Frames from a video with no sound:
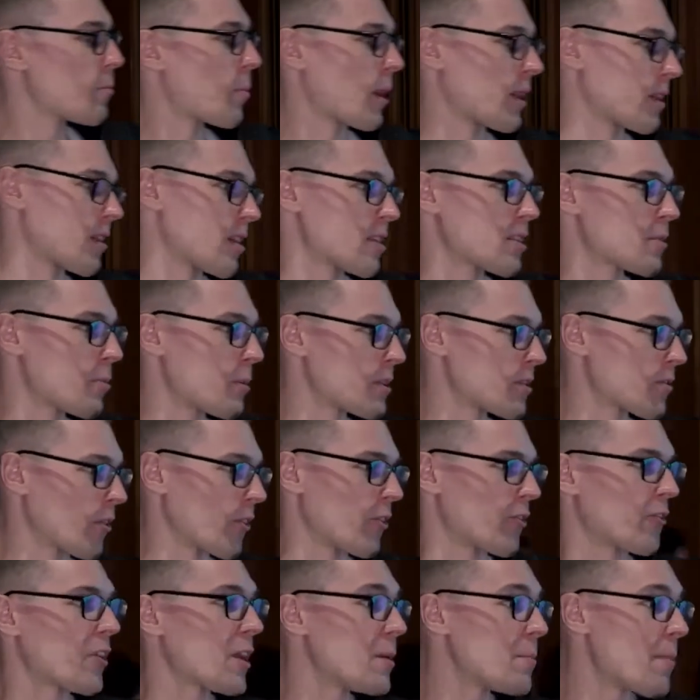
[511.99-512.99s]
participants for
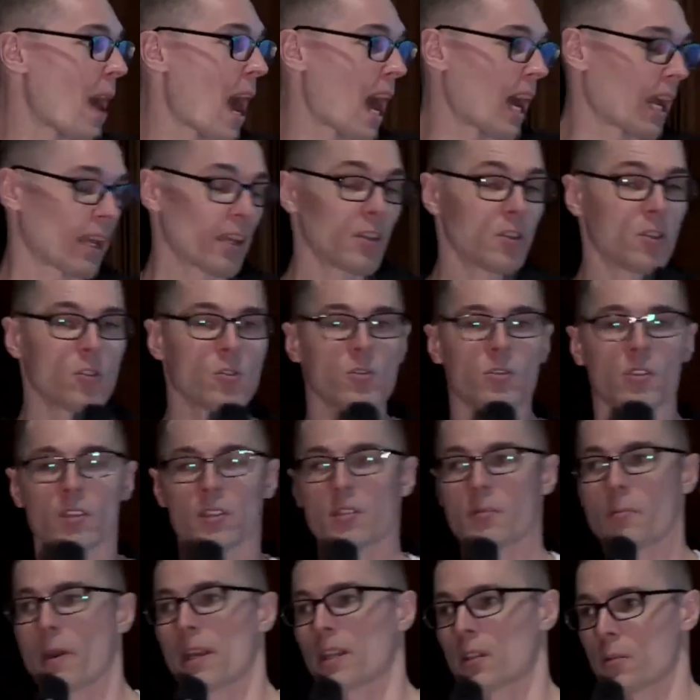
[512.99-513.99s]
feedback and use it
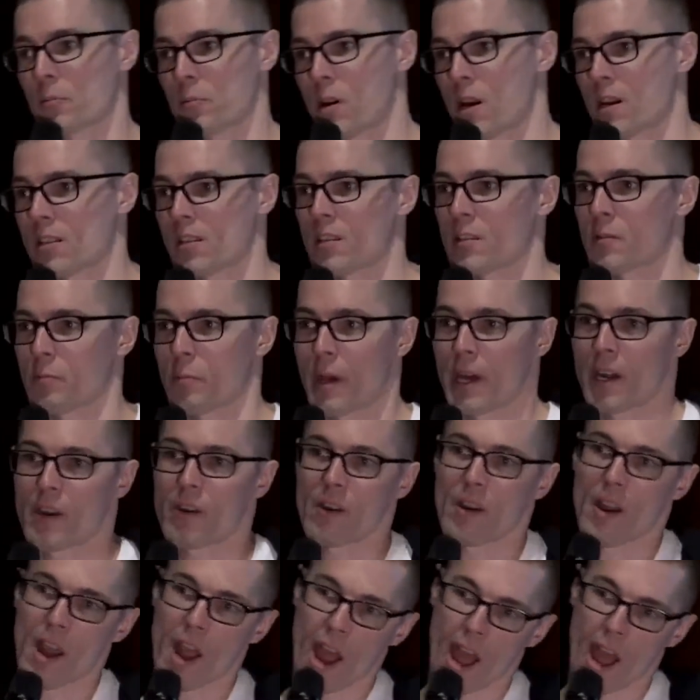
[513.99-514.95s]
to make the process better.